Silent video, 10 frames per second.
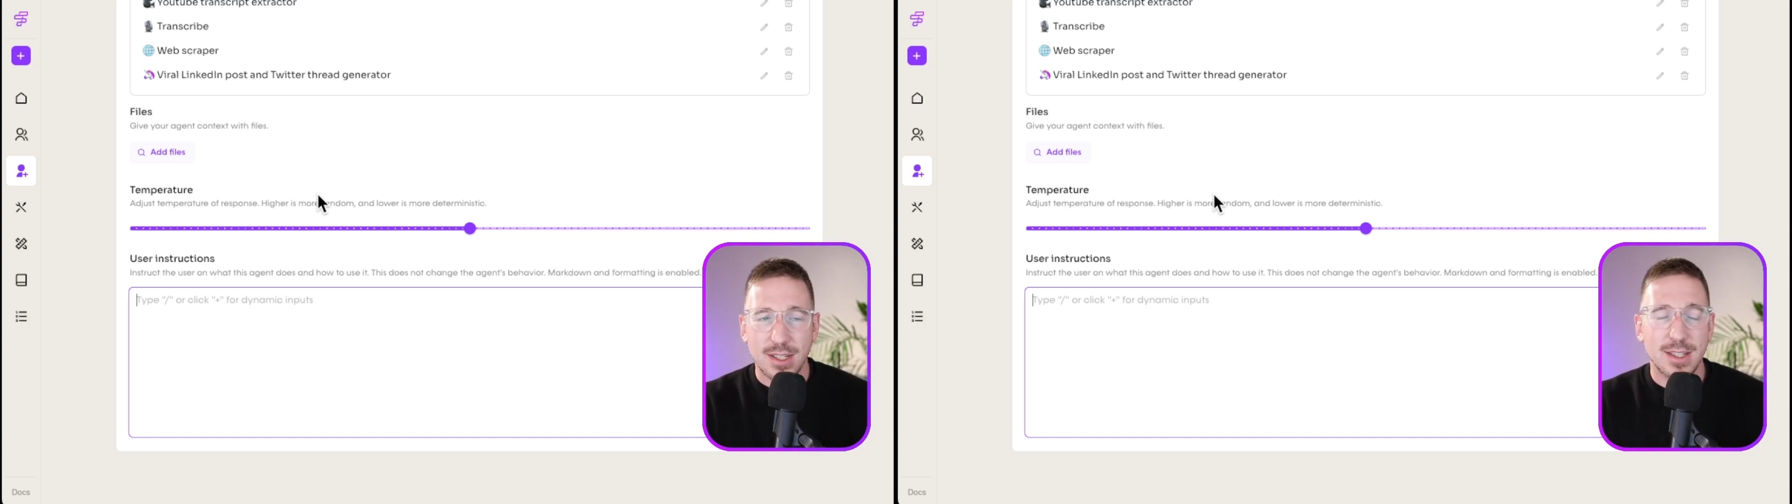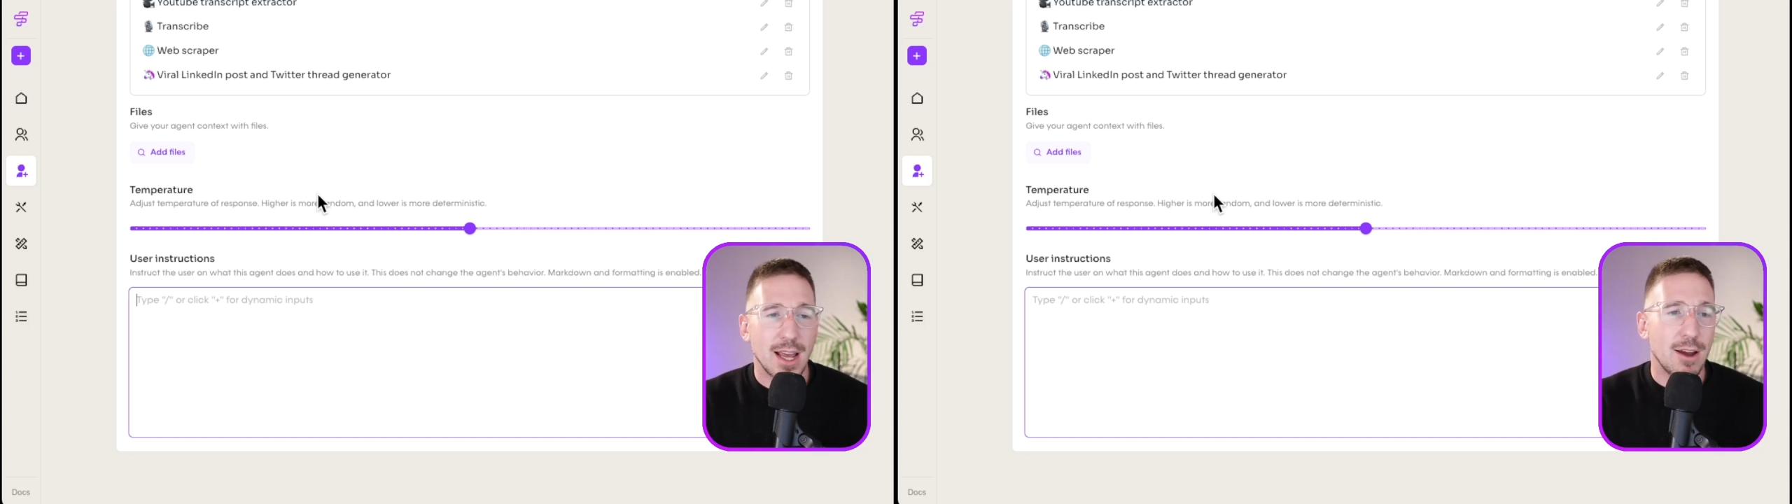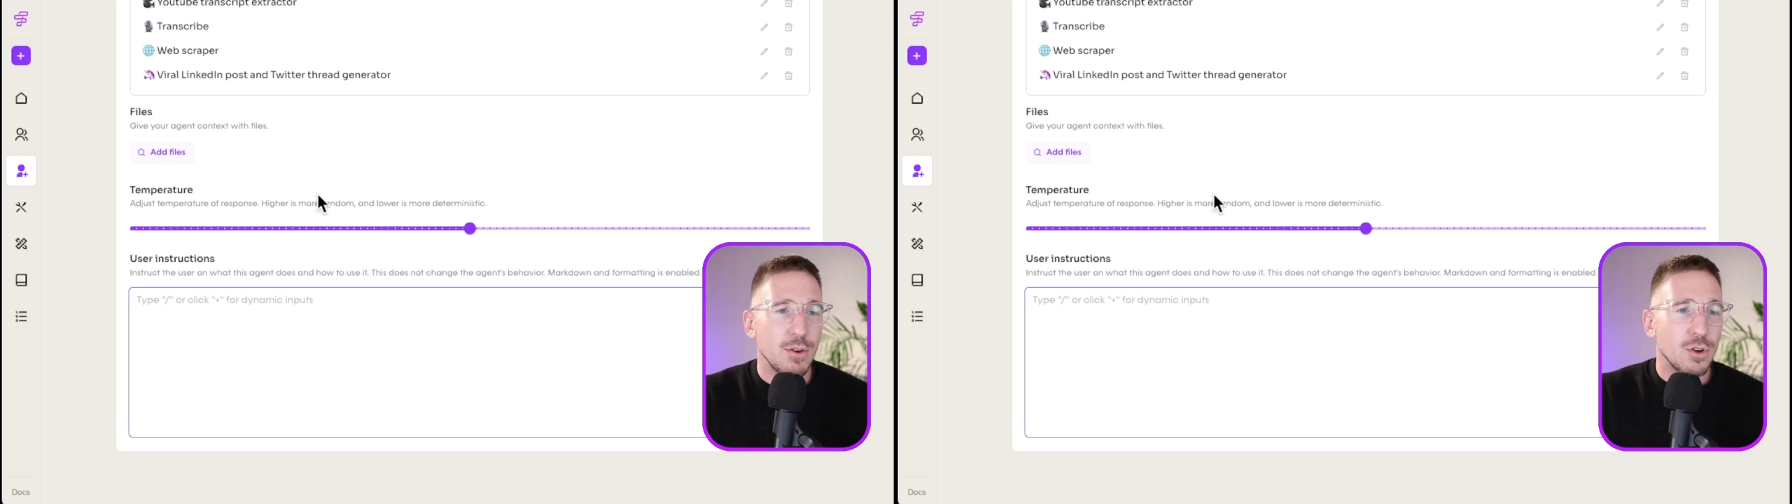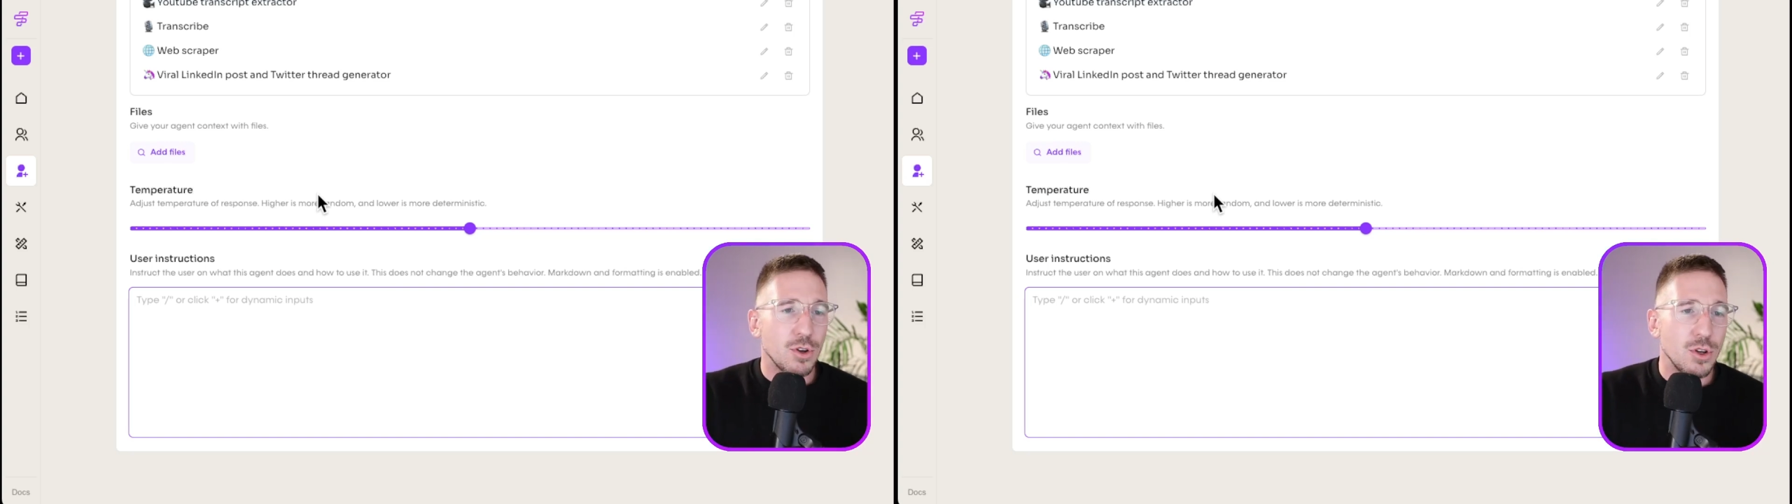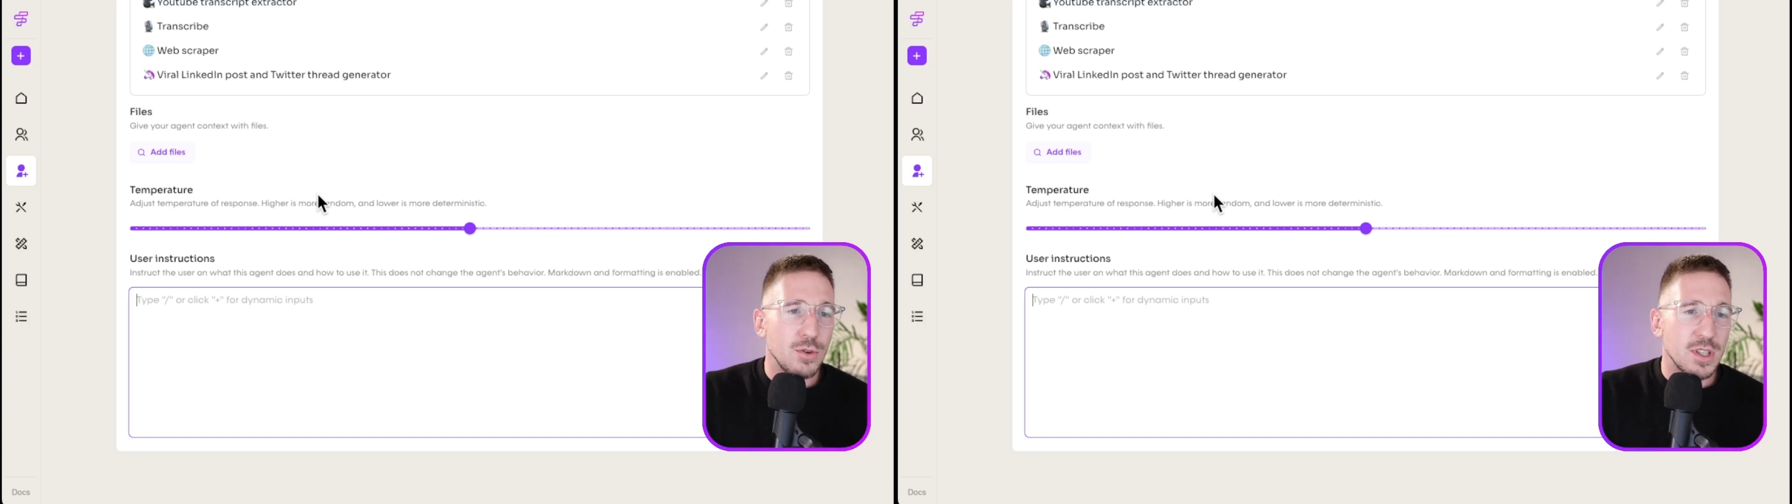is how you
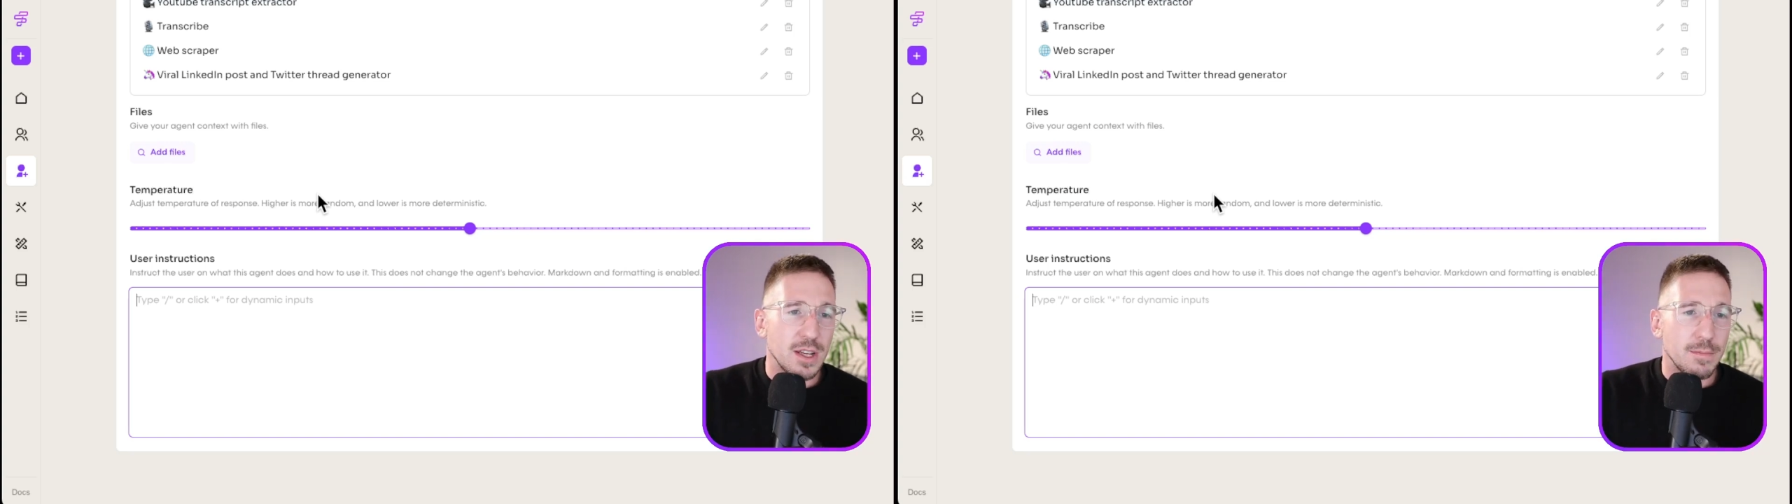can use it.